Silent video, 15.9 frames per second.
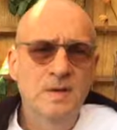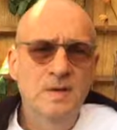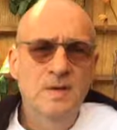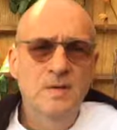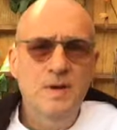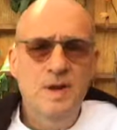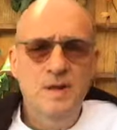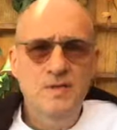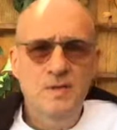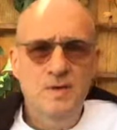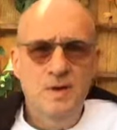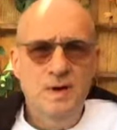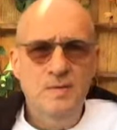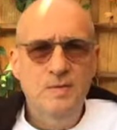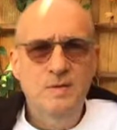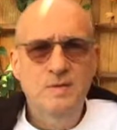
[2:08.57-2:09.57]
What I thought
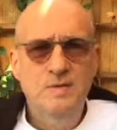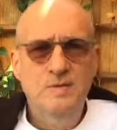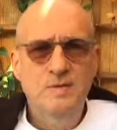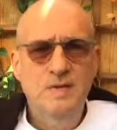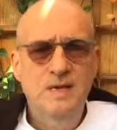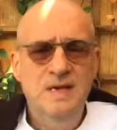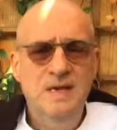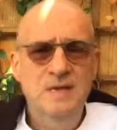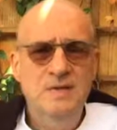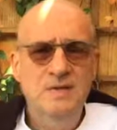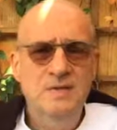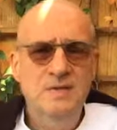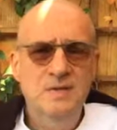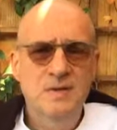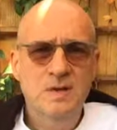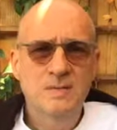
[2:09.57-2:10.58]
I would do today is
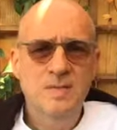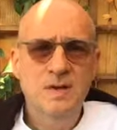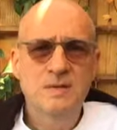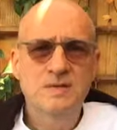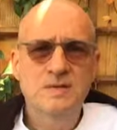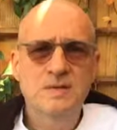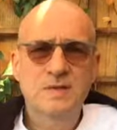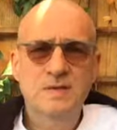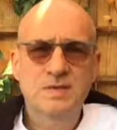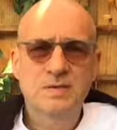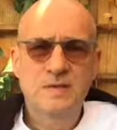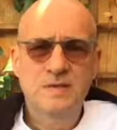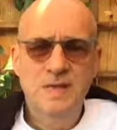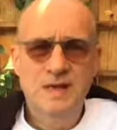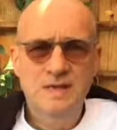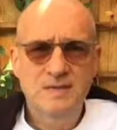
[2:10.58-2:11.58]
talk about secure
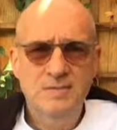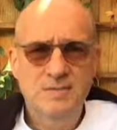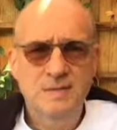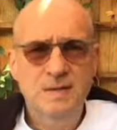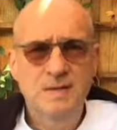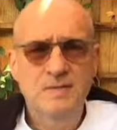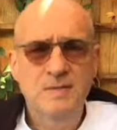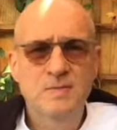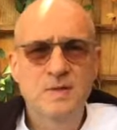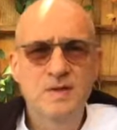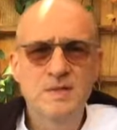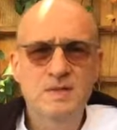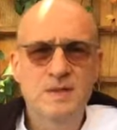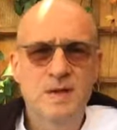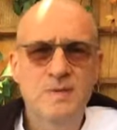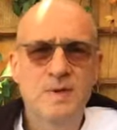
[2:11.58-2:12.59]
attachment, and in the
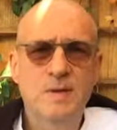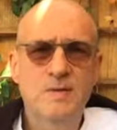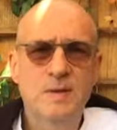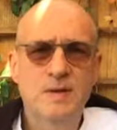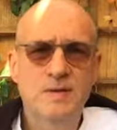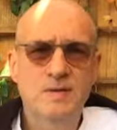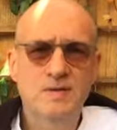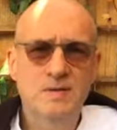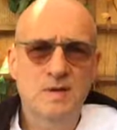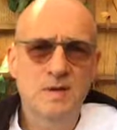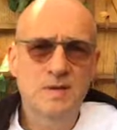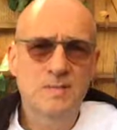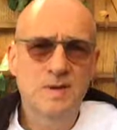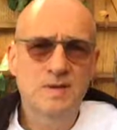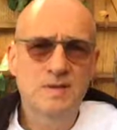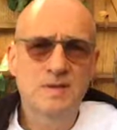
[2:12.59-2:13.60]
weeks coming we can talk
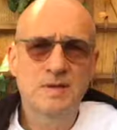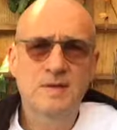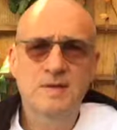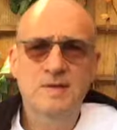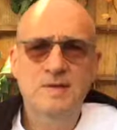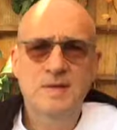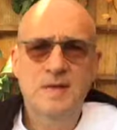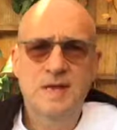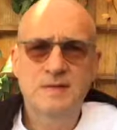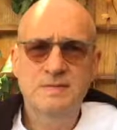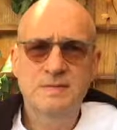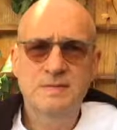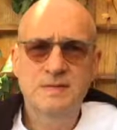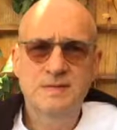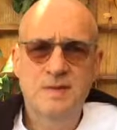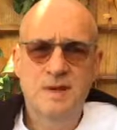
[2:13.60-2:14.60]
about the other
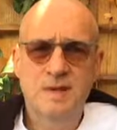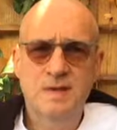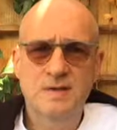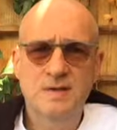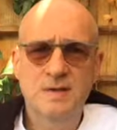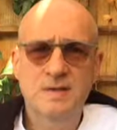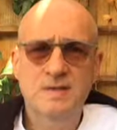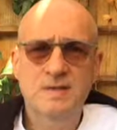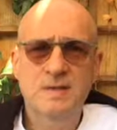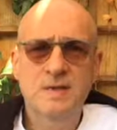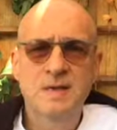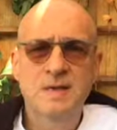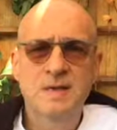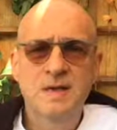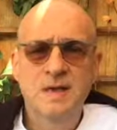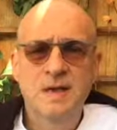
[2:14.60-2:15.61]
attachment strategies.
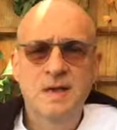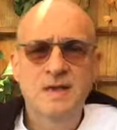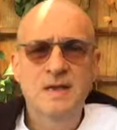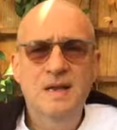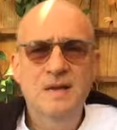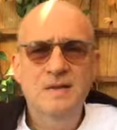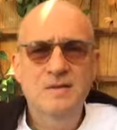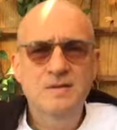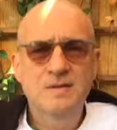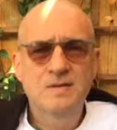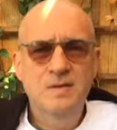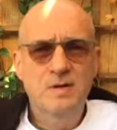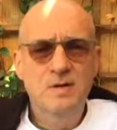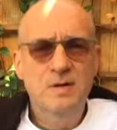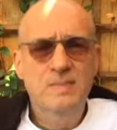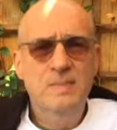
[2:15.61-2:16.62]
I like to
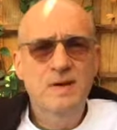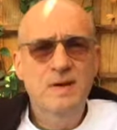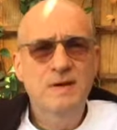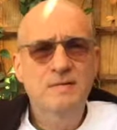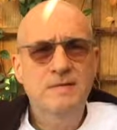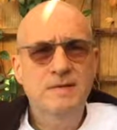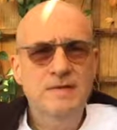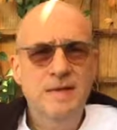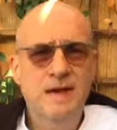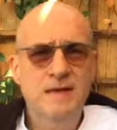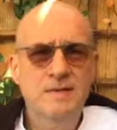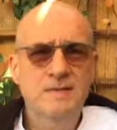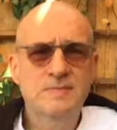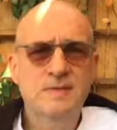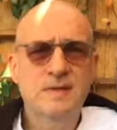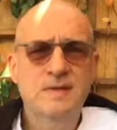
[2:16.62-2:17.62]
talk about
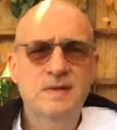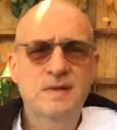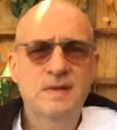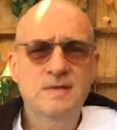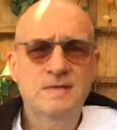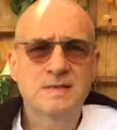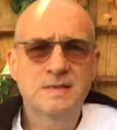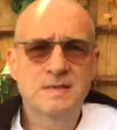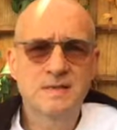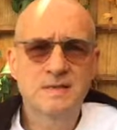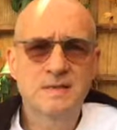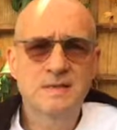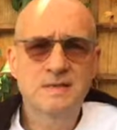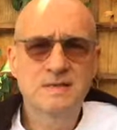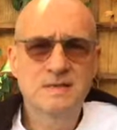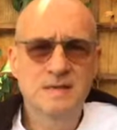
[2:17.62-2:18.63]
attachment as a
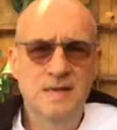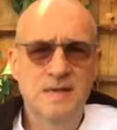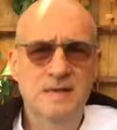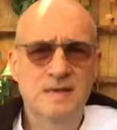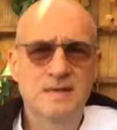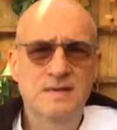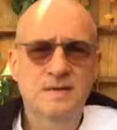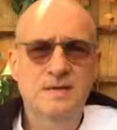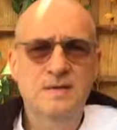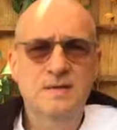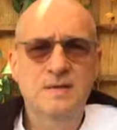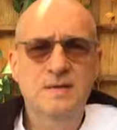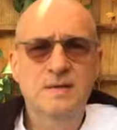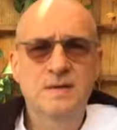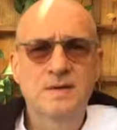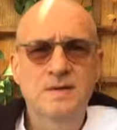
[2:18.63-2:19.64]
skill set.
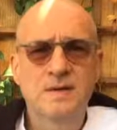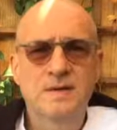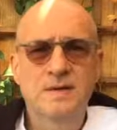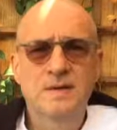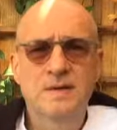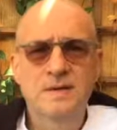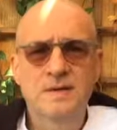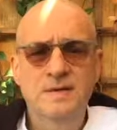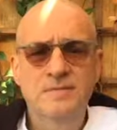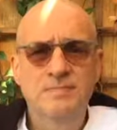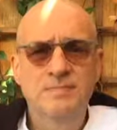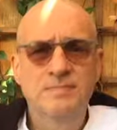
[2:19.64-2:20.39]
Um,